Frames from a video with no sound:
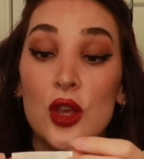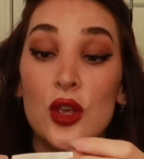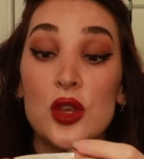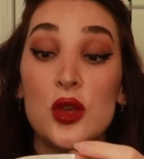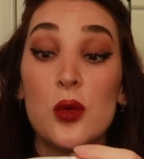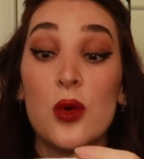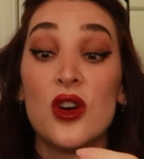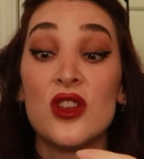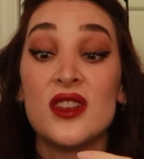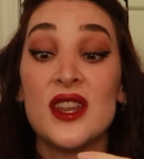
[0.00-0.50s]

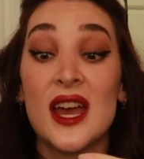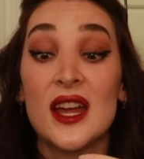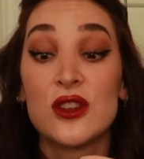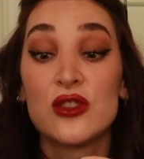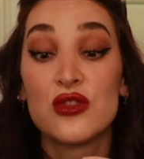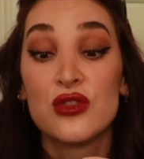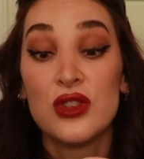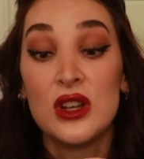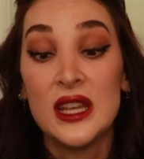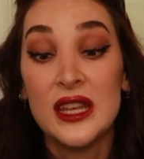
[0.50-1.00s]
You are
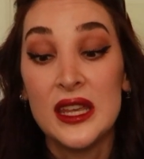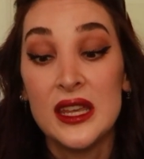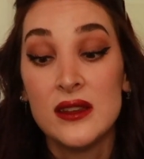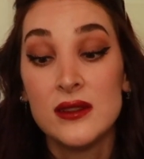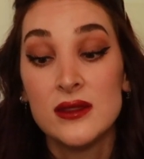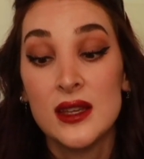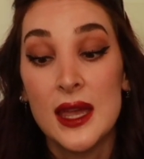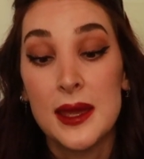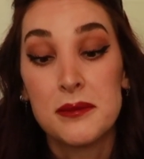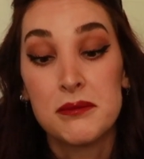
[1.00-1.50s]

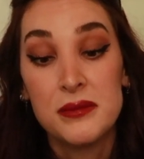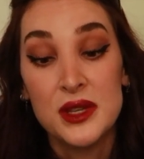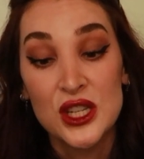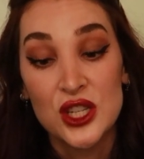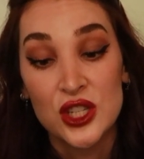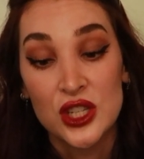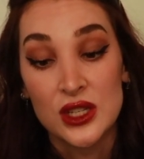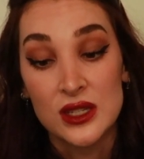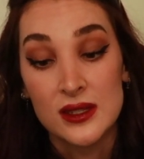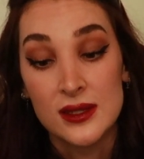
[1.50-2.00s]
naturally
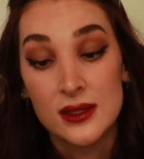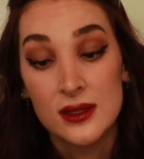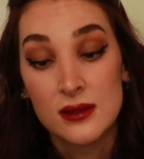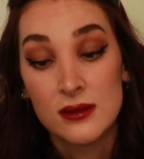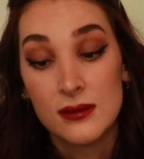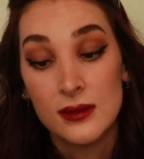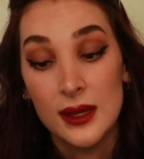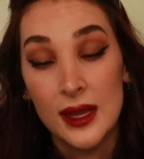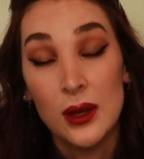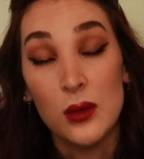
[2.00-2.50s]
ambitious
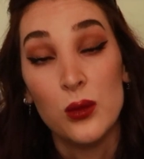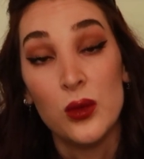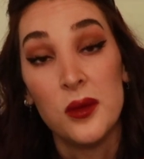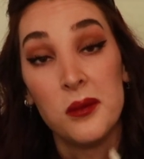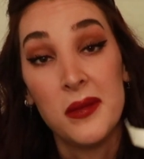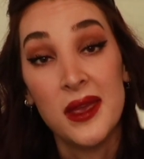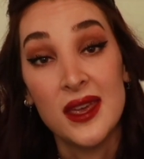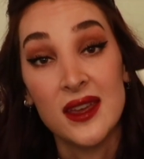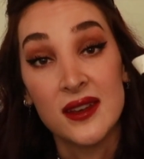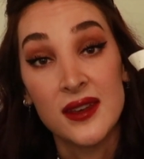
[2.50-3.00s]
and will
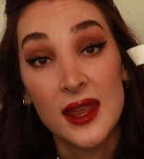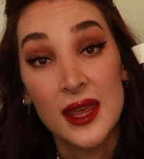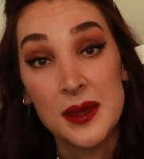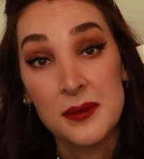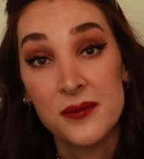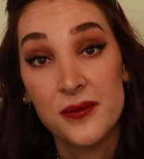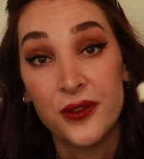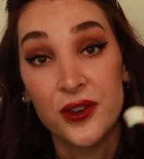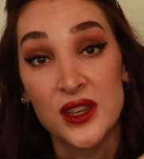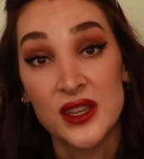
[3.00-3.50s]
make a
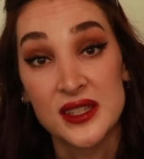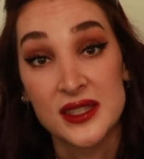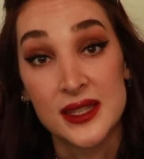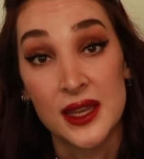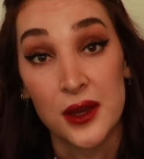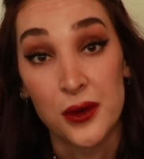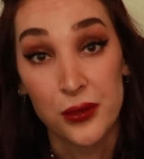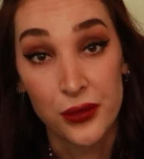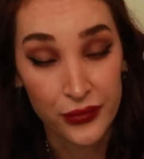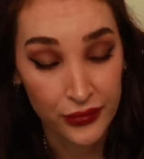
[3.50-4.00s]
name for
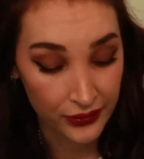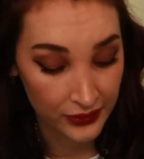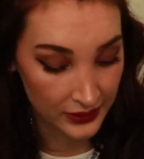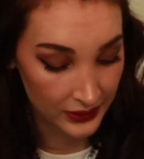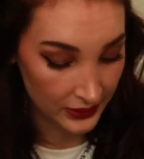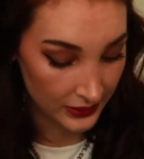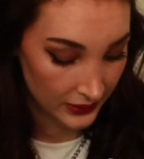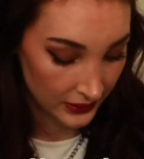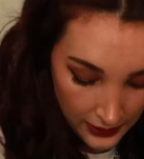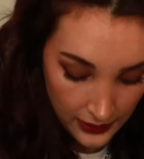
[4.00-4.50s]
yourself.
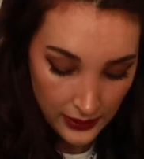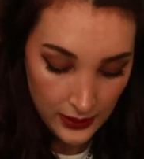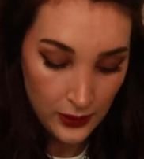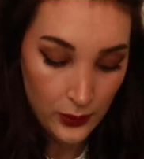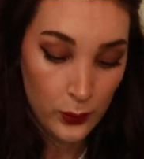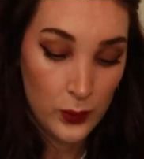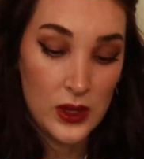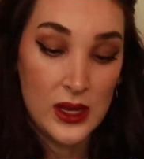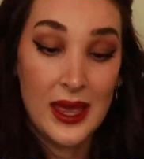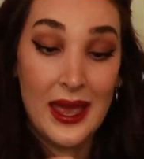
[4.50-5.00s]
And
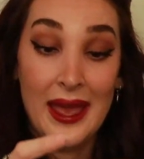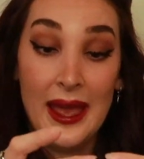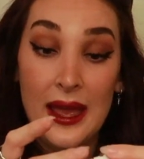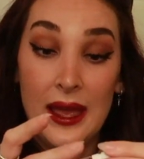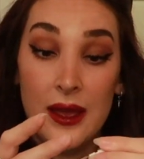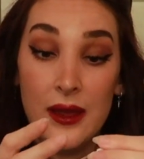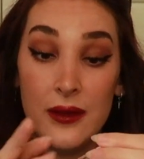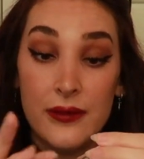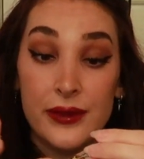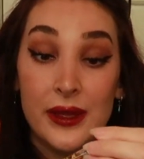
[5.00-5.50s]
then we
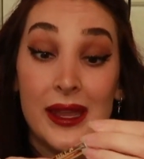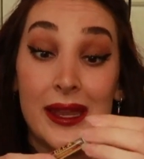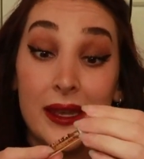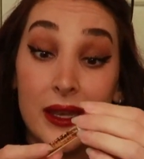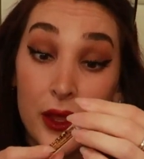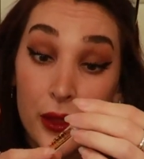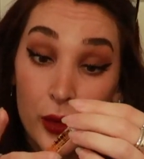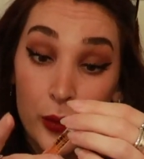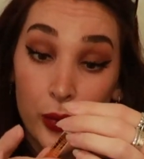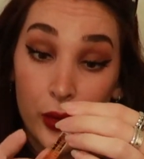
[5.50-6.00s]
have
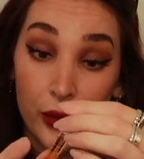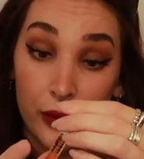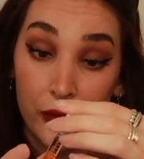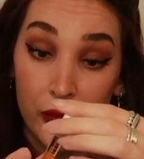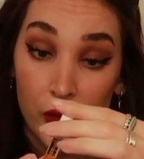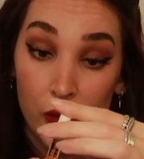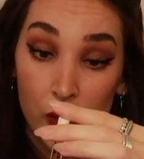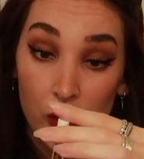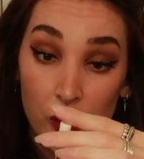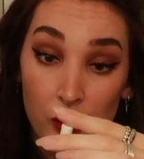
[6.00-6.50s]
another
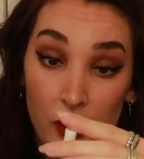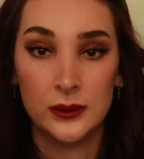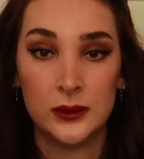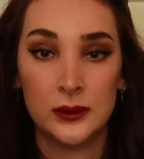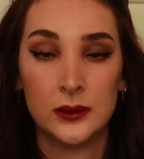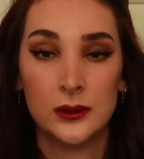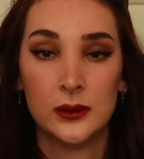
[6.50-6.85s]
perfume.